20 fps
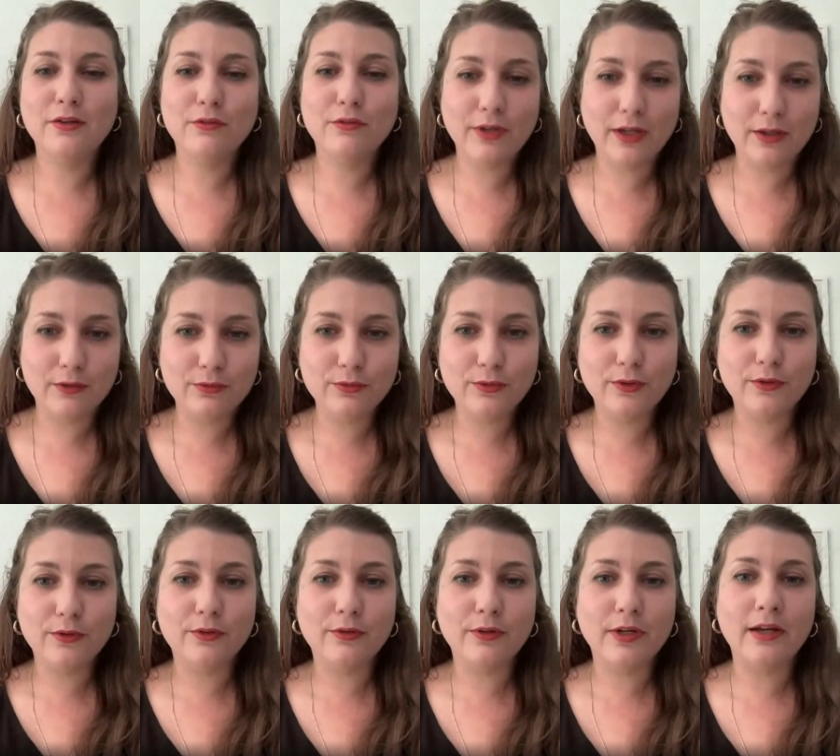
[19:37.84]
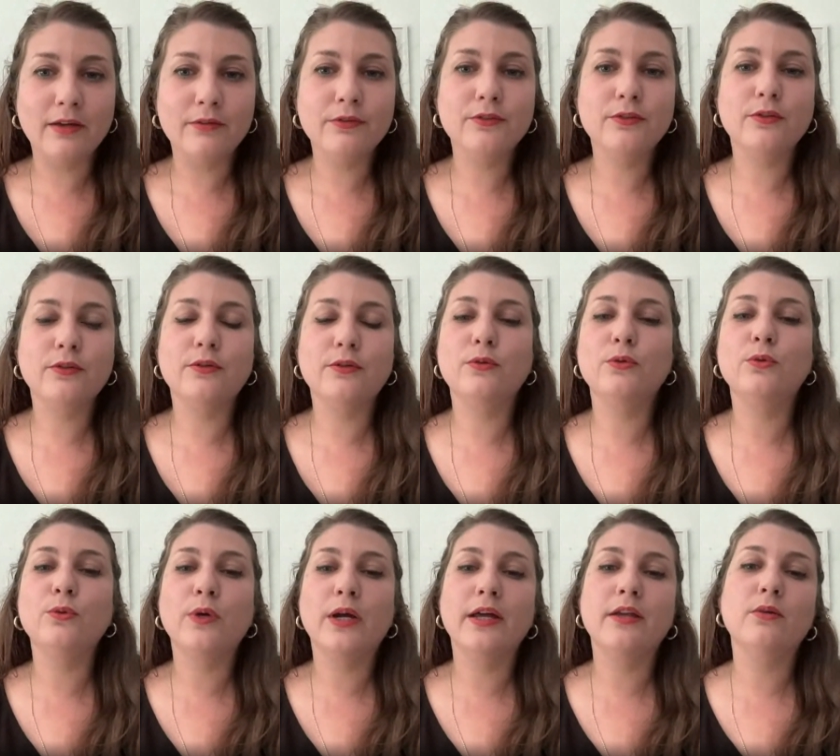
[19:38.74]
found photographs or
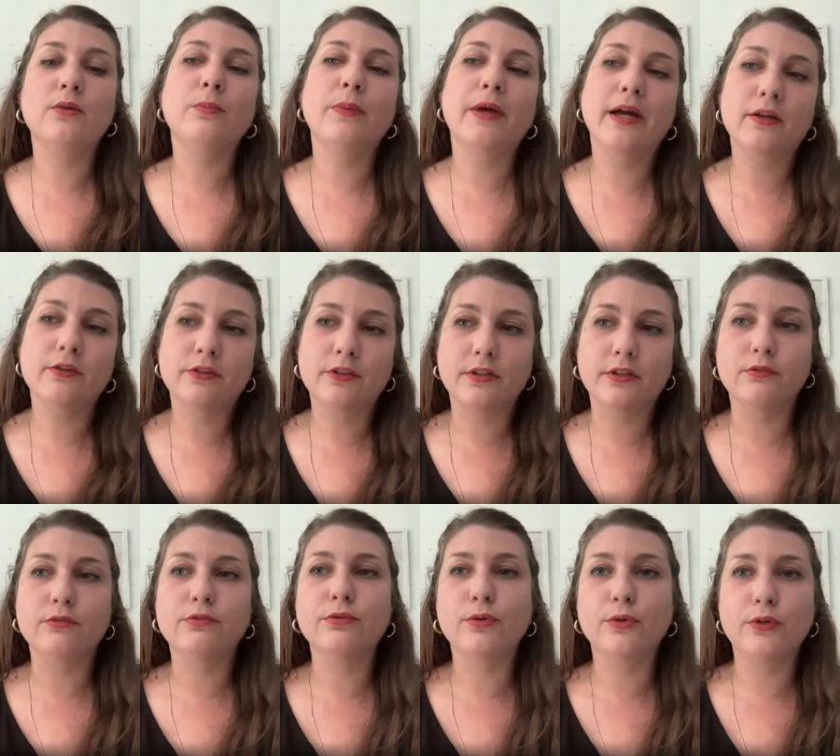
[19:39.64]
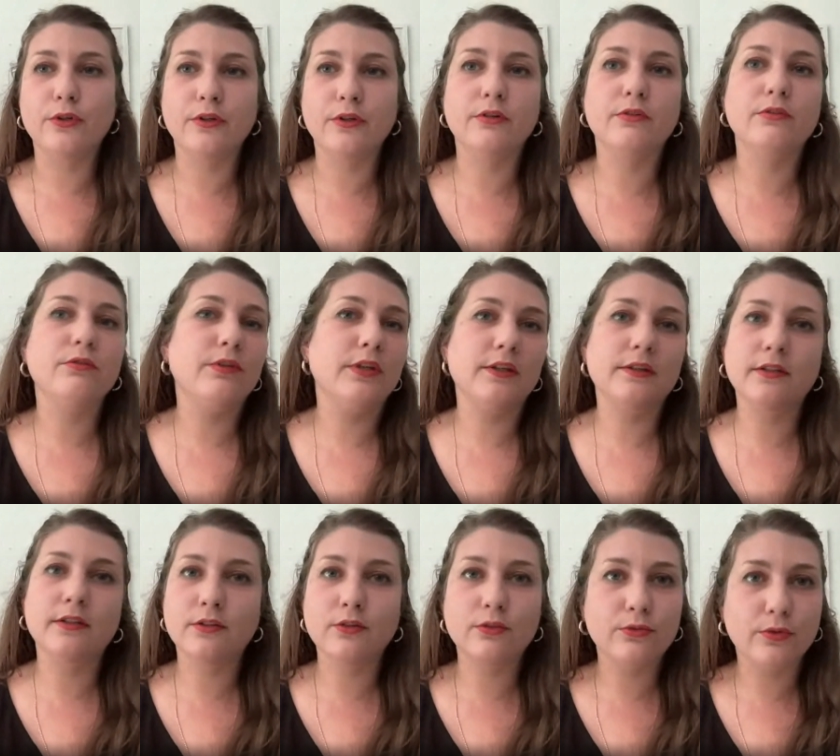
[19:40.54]
who had a passion for
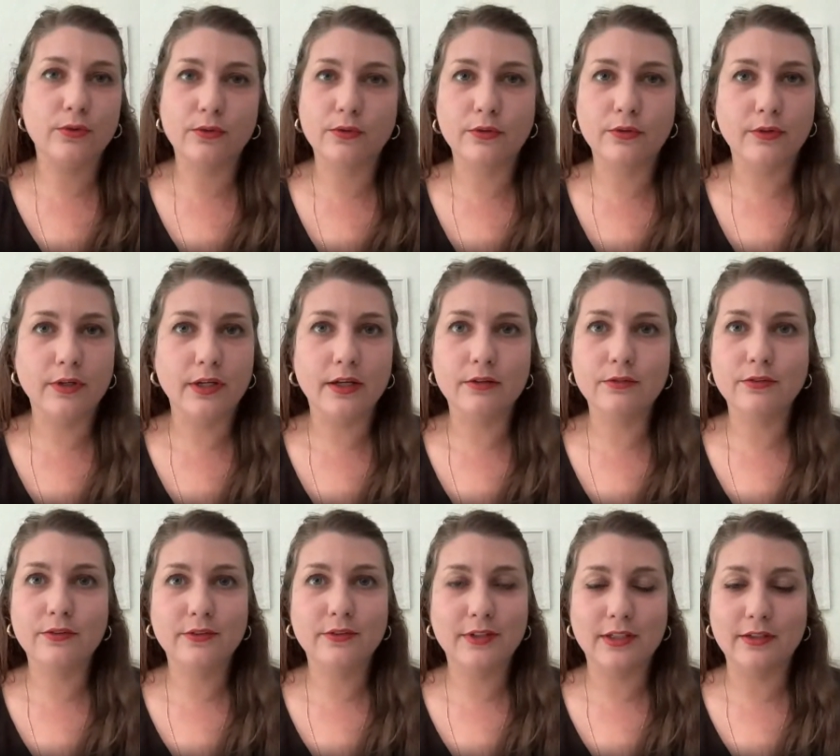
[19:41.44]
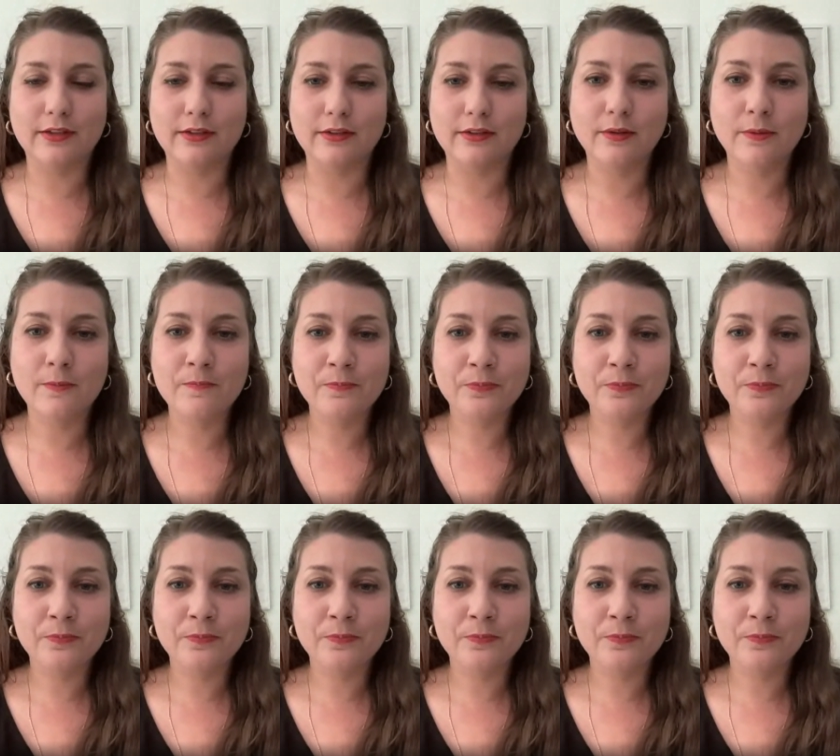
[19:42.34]
vintage photographs and